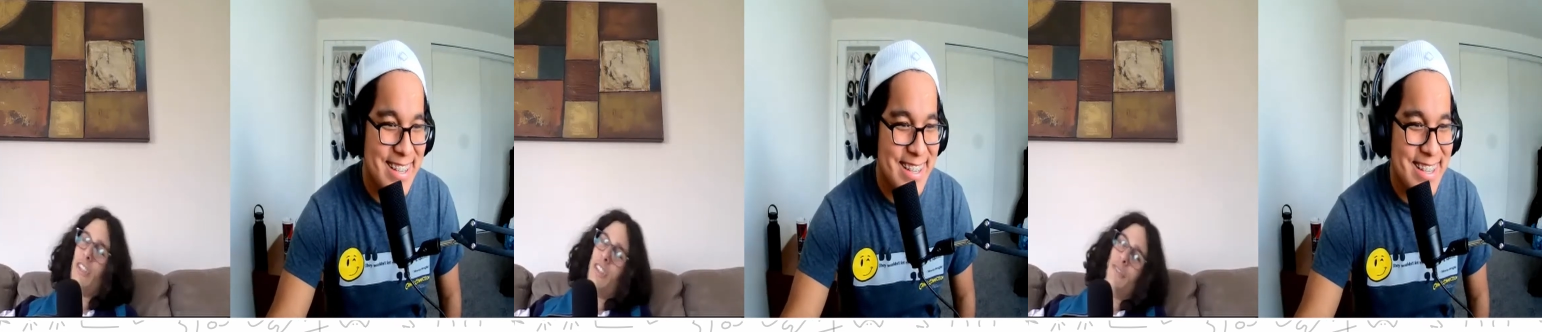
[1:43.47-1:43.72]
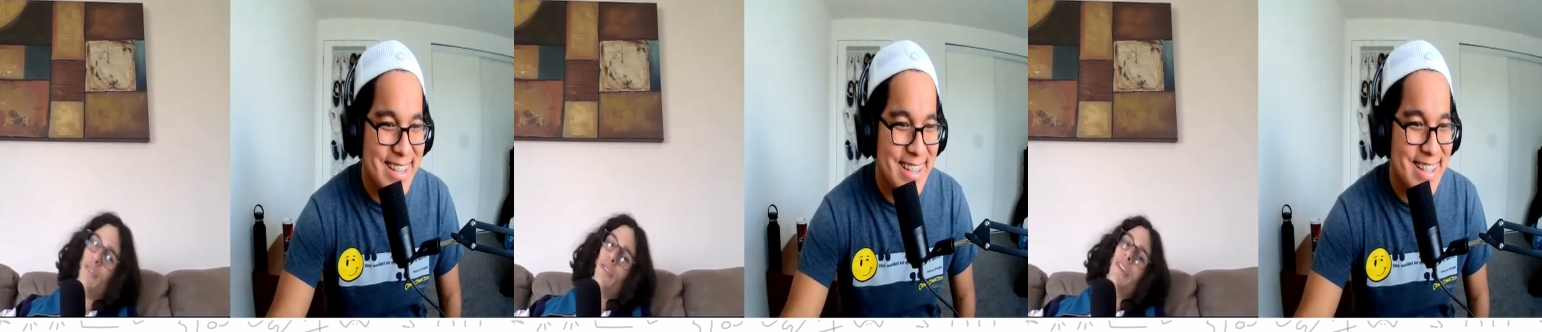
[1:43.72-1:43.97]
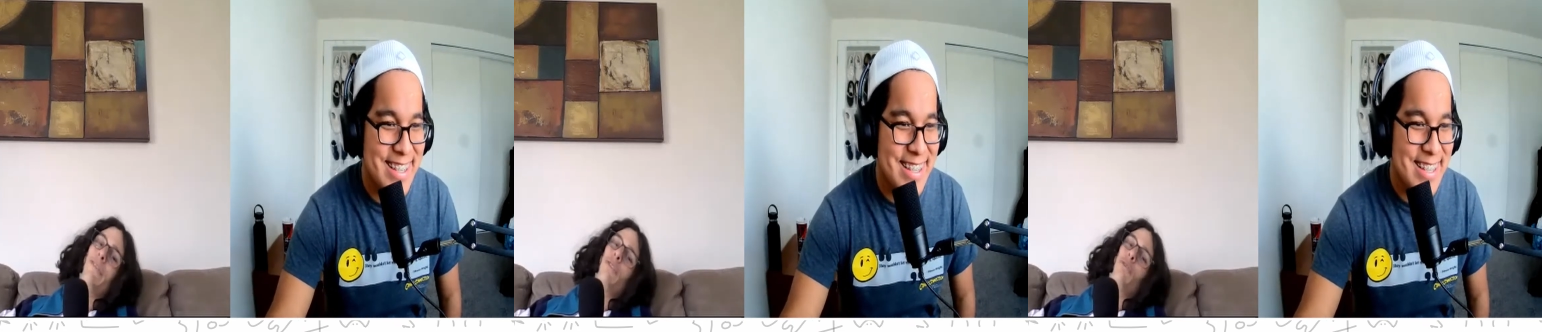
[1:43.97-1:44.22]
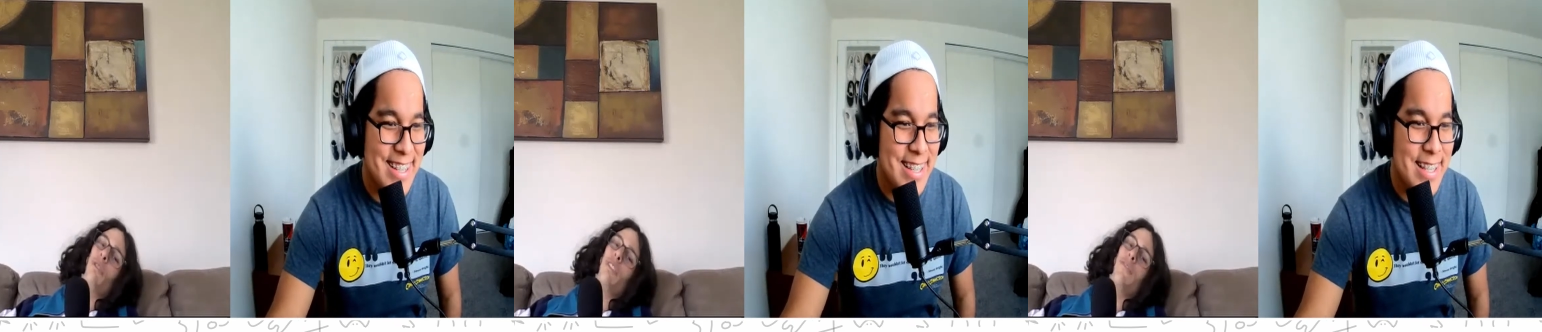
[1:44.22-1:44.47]
Speaker 1: Gates got
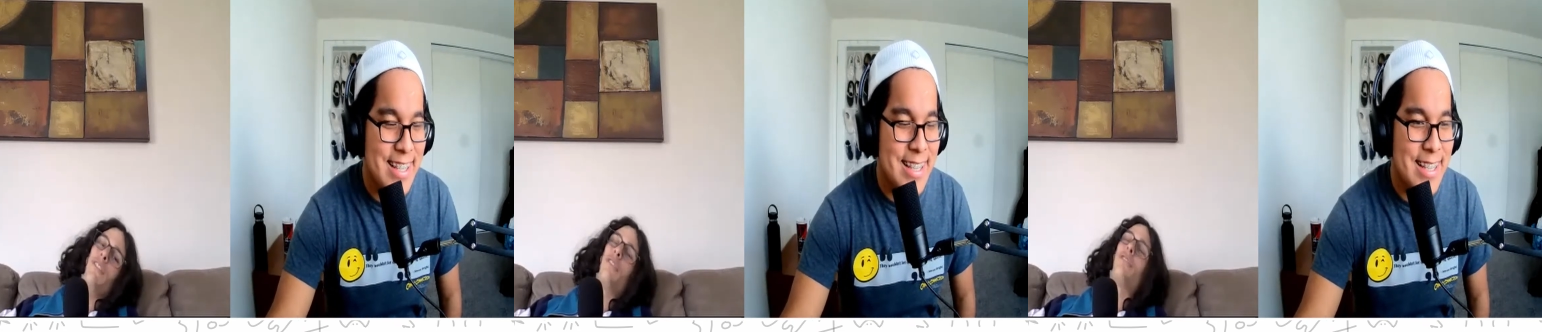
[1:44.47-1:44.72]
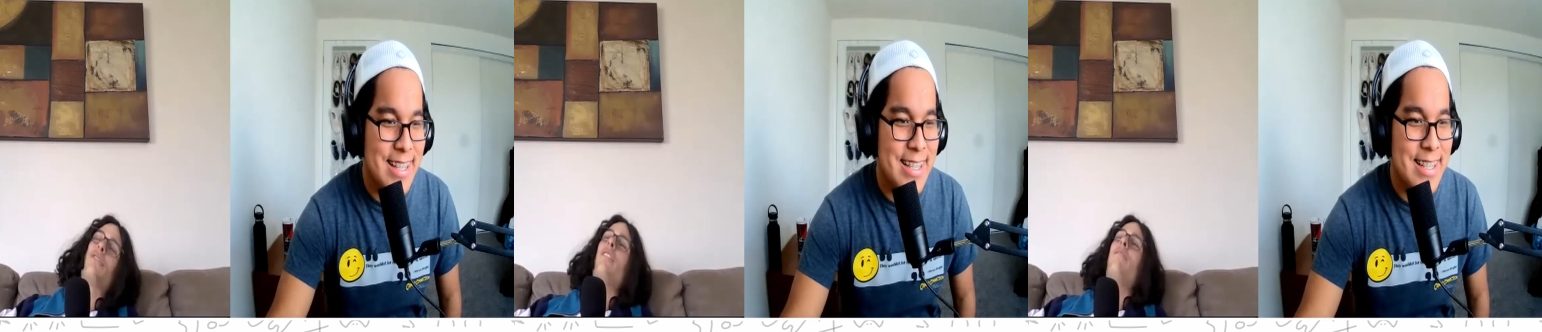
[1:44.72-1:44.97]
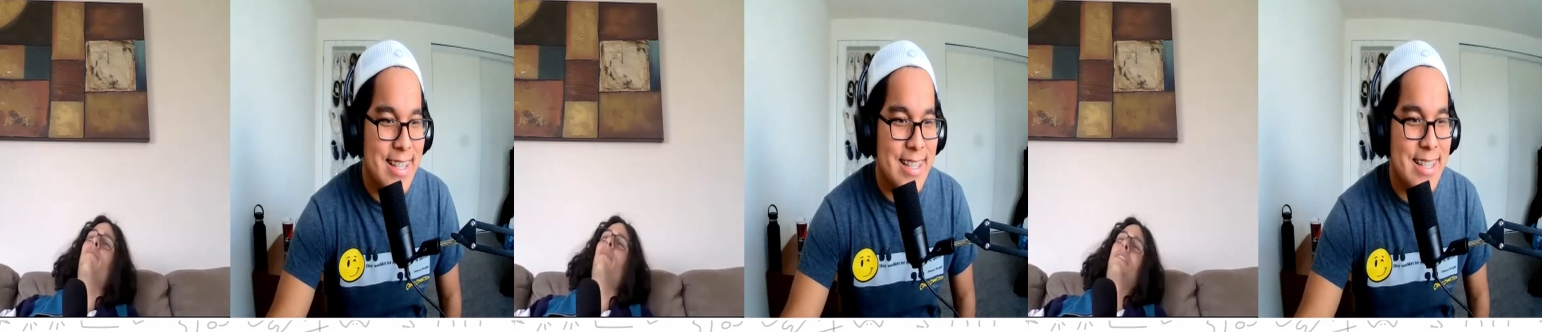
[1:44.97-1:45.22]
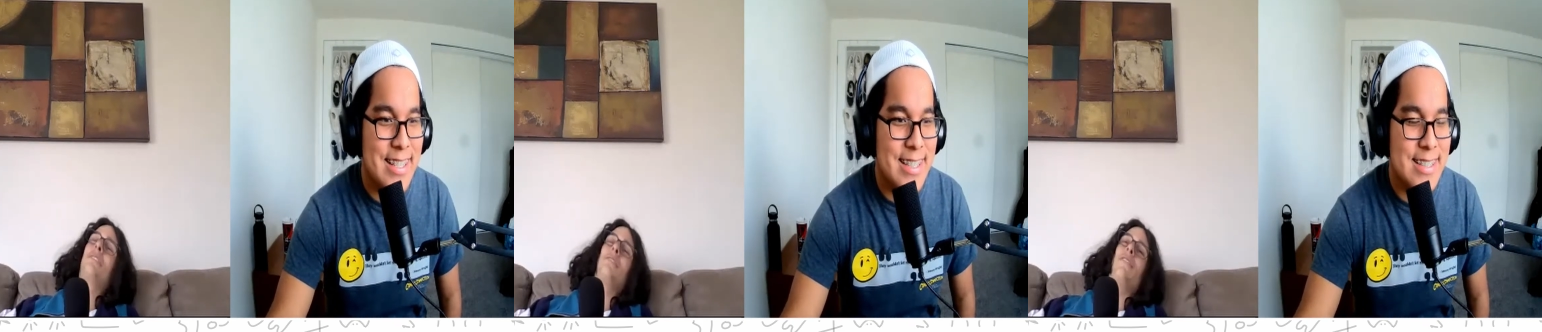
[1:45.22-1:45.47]
divorced after 27 years.
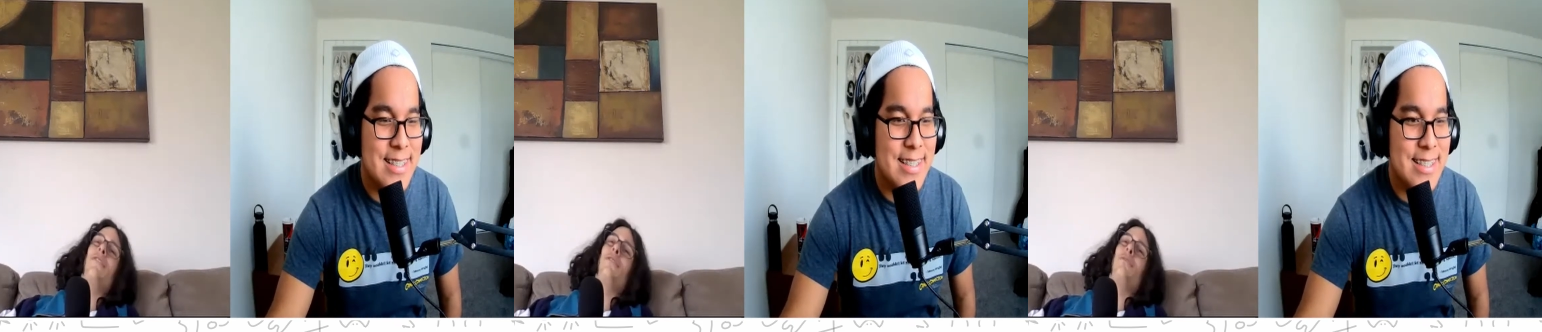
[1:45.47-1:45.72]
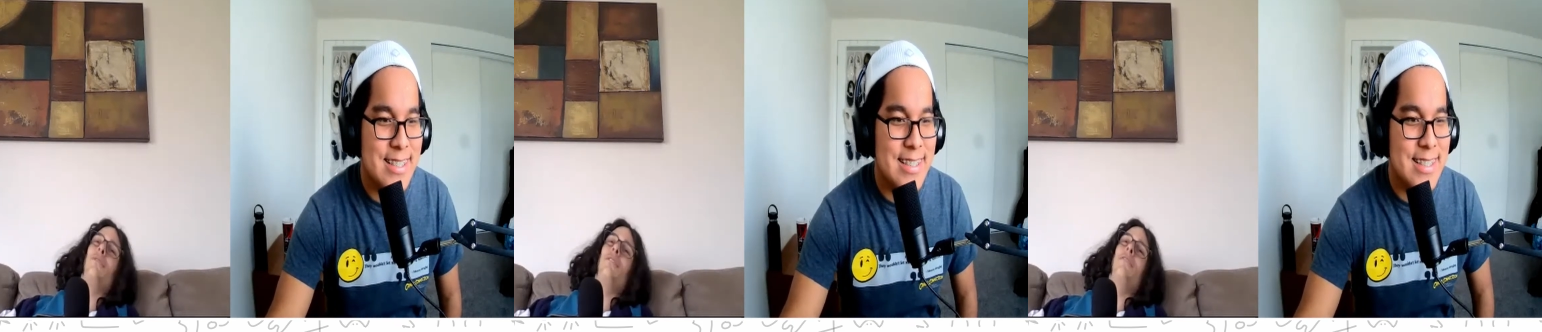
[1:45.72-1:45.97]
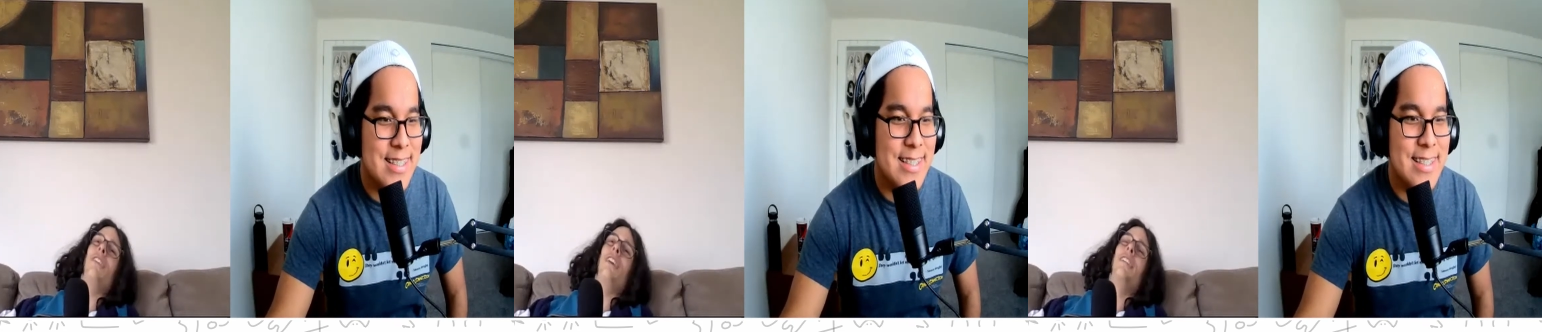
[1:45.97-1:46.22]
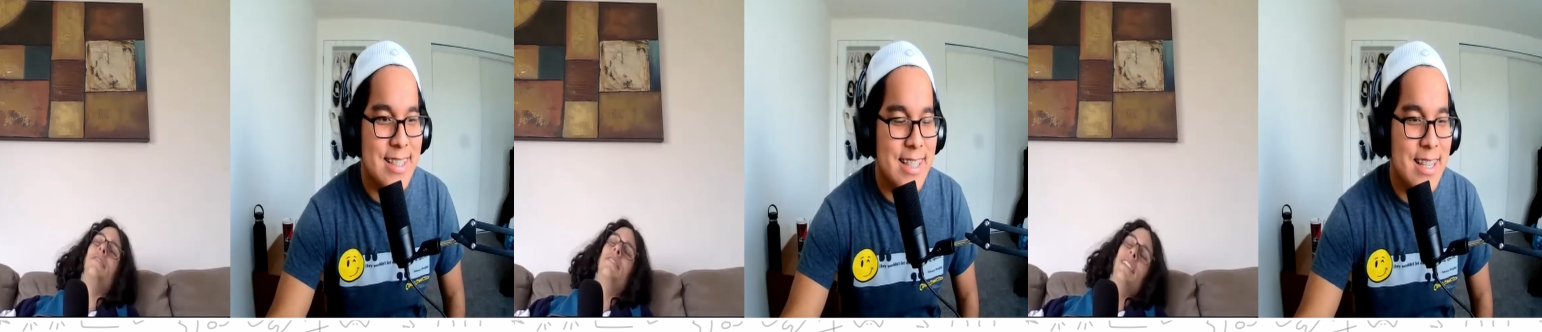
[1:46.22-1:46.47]
Jeff Bezos after
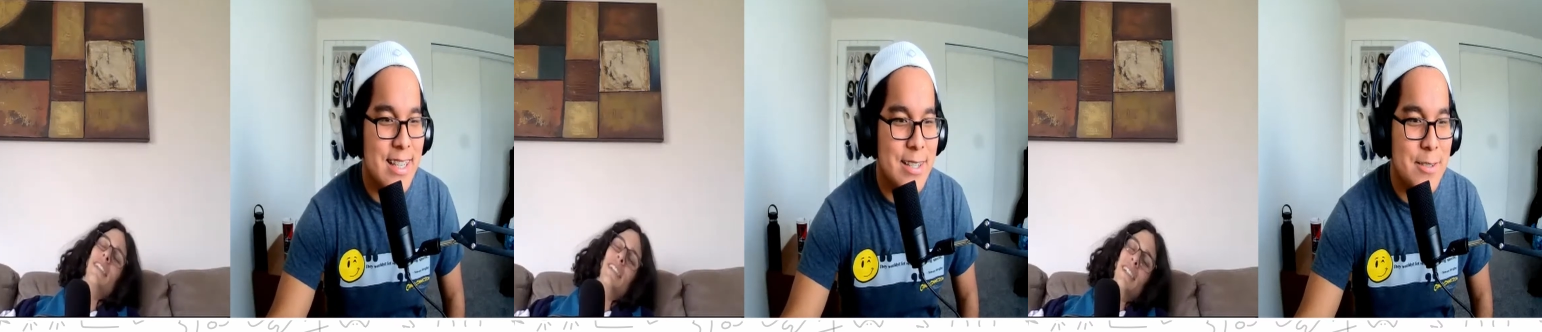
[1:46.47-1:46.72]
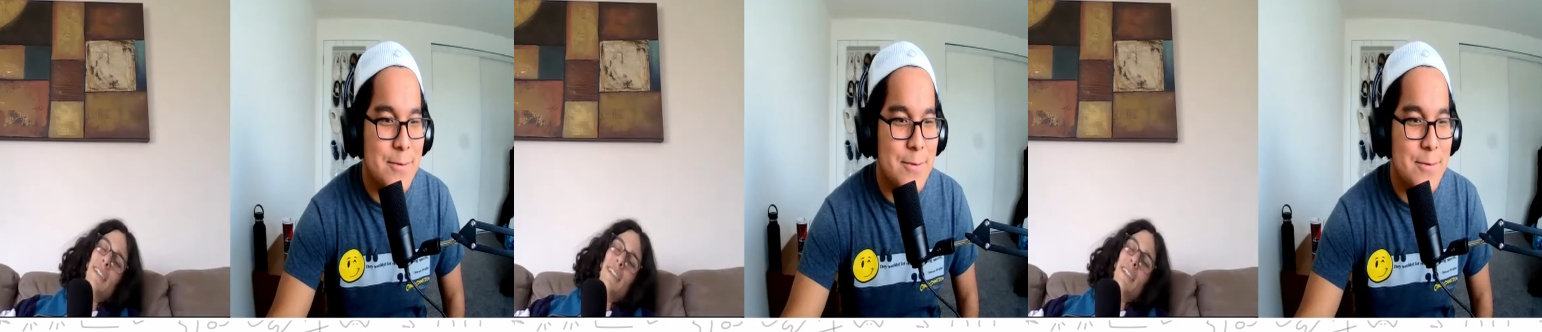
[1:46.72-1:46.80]
25.